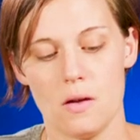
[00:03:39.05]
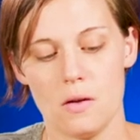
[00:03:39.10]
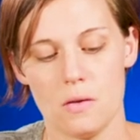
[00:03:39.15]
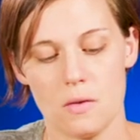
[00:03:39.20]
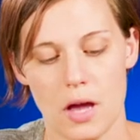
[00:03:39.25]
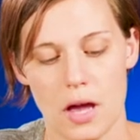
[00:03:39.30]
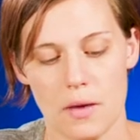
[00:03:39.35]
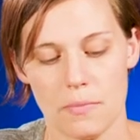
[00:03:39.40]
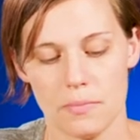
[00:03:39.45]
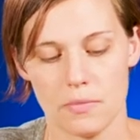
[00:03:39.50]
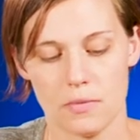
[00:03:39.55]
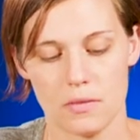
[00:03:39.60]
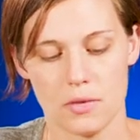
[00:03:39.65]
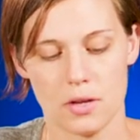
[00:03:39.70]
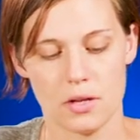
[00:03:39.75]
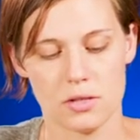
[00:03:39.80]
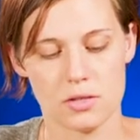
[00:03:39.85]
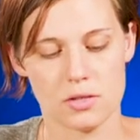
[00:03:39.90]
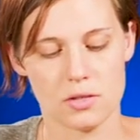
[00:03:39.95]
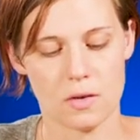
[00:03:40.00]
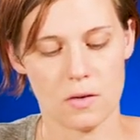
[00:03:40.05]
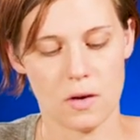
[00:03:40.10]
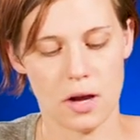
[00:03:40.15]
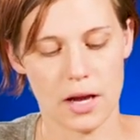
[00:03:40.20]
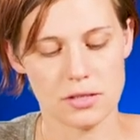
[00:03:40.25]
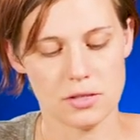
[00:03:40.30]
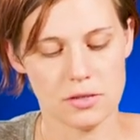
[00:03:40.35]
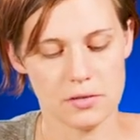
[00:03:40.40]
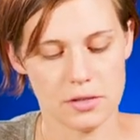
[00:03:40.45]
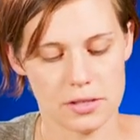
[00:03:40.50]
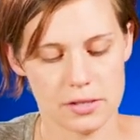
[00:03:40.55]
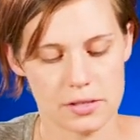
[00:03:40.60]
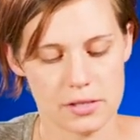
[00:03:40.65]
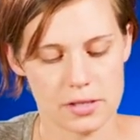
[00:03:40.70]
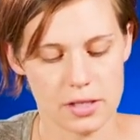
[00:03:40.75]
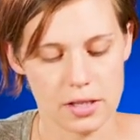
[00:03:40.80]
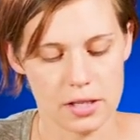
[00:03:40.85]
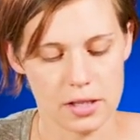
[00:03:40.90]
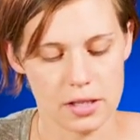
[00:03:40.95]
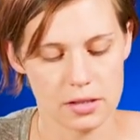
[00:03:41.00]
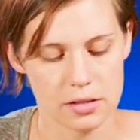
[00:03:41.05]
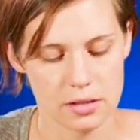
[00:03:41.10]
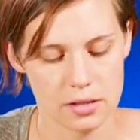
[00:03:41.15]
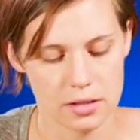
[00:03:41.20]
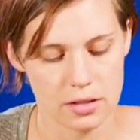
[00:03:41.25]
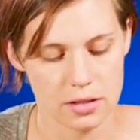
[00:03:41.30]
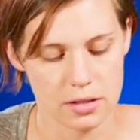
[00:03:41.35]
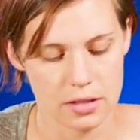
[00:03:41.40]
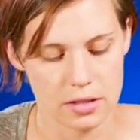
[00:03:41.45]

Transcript: Okay, so as you can see,